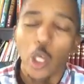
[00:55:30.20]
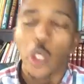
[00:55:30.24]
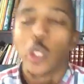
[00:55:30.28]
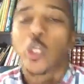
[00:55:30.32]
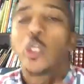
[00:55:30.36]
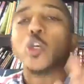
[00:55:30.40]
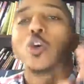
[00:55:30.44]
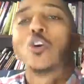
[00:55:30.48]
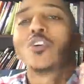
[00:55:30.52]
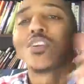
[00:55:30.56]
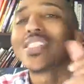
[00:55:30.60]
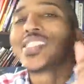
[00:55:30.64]

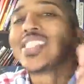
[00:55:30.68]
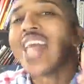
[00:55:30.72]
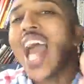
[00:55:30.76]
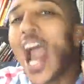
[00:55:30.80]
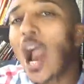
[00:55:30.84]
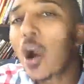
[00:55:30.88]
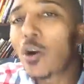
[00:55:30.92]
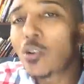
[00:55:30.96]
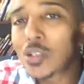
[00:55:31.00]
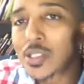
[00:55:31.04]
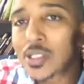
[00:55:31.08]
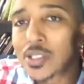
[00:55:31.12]
Your
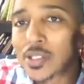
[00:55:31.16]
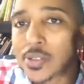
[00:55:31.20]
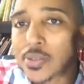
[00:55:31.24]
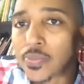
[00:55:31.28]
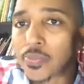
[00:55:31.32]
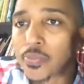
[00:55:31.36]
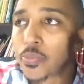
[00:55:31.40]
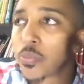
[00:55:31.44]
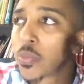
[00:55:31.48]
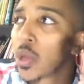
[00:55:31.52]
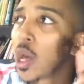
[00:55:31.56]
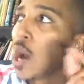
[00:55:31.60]
doubt
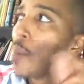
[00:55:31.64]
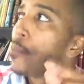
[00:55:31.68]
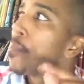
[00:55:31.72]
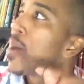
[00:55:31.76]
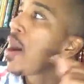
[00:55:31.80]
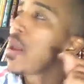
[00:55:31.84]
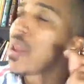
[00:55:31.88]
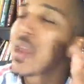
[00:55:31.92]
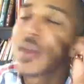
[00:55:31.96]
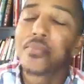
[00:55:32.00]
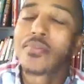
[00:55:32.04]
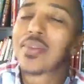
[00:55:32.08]

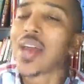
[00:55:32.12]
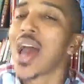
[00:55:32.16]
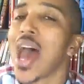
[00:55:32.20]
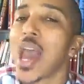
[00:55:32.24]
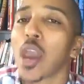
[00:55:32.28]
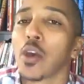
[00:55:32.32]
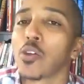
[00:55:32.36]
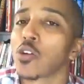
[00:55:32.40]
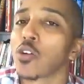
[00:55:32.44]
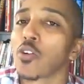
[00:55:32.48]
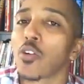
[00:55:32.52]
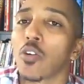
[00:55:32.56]
about him
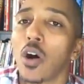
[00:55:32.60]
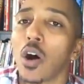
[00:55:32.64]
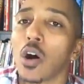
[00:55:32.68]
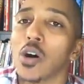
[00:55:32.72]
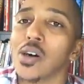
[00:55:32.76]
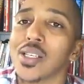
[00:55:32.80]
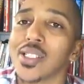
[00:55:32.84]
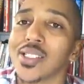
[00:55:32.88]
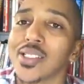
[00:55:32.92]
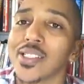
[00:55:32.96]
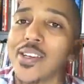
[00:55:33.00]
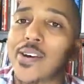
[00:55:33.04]
dying on the
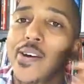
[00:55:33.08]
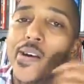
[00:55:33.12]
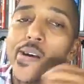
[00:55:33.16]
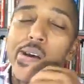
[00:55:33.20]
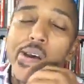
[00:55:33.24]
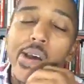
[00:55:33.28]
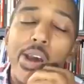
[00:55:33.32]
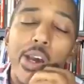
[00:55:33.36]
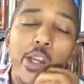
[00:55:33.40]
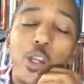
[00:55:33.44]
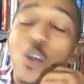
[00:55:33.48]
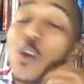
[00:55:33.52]
cross,
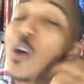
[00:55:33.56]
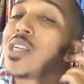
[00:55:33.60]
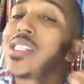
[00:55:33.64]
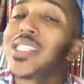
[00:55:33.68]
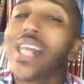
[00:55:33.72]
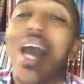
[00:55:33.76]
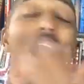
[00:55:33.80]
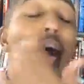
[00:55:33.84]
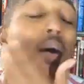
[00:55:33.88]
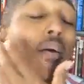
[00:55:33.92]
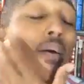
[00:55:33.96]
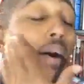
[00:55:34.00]
your
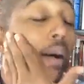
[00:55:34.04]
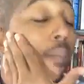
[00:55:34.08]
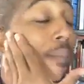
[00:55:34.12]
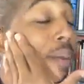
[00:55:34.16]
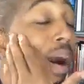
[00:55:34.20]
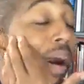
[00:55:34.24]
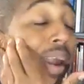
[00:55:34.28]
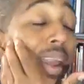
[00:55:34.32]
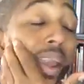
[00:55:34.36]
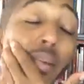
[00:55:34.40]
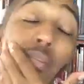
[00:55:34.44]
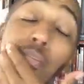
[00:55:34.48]
doubt
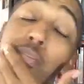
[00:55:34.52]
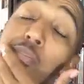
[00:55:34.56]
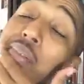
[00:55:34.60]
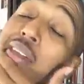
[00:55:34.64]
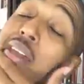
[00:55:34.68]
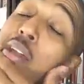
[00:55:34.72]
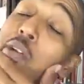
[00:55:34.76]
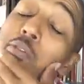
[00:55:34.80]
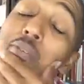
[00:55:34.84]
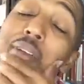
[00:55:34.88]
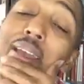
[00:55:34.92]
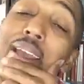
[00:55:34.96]
about him
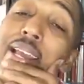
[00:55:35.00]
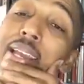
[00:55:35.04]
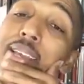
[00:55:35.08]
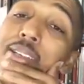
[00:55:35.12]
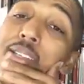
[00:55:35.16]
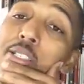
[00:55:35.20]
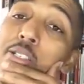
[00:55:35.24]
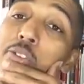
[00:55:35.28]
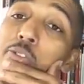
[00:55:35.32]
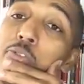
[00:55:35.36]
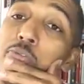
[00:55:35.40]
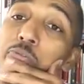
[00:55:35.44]
being
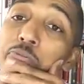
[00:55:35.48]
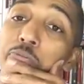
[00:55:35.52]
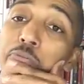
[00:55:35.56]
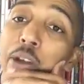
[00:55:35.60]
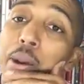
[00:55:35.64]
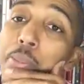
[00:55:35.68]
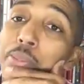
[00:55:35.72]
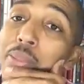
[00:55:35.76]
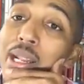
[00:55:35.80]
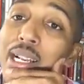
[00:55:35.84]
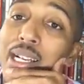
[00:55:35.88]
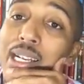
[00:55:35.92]
raised
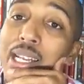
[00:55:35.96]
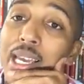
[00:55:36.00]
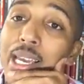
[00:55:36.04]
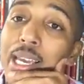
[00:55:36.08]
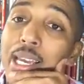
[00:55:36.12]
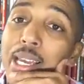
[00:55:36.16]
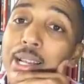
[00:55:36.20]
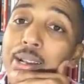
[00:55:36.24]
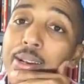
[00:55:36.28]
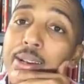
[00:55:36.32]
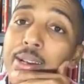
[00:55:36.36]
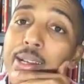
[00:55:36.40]
from the
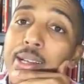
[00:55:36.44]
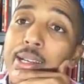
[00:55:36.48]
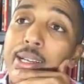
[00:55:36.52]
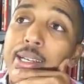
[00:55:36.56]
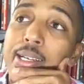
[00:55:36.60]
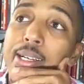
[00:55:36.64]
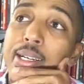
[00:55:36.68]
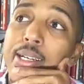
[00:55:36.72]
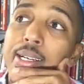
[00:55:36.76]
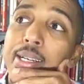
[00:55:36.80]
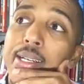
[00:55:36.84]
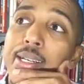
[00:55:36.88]
dead
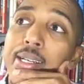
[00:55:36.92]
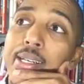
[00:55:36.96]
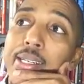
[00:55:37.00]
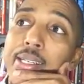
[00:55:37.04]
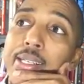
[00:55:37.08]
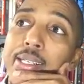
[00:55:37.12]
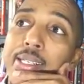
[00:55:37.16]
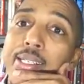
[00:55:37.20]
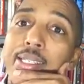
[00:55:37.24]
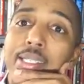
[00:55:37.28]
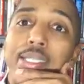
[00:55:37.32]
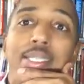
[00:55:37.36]

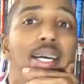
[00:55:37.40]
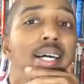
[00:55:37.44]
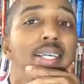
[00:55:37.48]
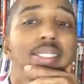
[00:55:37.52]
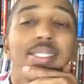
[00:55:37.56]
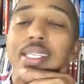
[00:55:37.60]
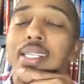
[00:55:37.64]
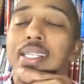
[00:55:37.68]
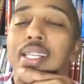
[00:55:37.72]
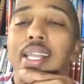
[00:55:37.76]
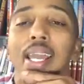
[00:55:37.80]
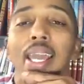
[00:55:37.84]

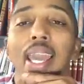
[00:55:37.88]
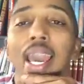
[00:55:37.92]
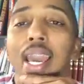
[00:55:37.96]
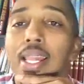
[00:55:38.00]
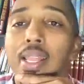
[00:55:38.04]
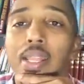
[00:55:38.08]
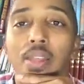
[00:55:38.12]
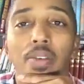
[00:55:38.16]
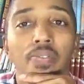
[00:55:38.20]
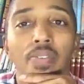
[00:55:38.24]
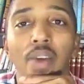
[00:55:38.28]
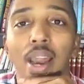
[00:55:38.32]
doesn't
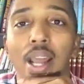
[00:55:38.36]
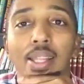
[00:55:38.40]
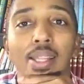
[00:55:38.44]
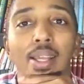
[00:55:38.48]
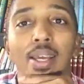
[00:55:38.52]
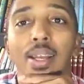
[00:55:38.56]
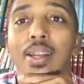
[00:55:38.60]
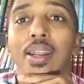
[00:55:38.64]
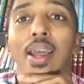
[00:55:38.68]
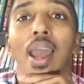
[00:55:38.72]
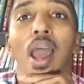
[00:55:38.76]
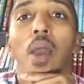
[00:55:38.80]
negate the fact
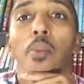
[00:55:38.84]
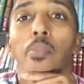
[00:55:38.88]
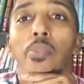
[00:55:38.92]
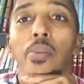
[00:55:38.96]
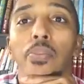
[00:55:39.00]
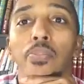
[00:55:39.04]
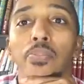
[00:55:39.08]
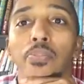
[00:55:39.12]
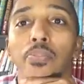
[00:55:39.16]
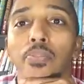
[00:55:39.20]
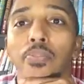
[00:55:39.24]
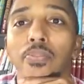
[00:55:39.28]
that it
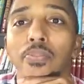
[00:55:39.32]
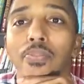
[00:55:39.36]
happened.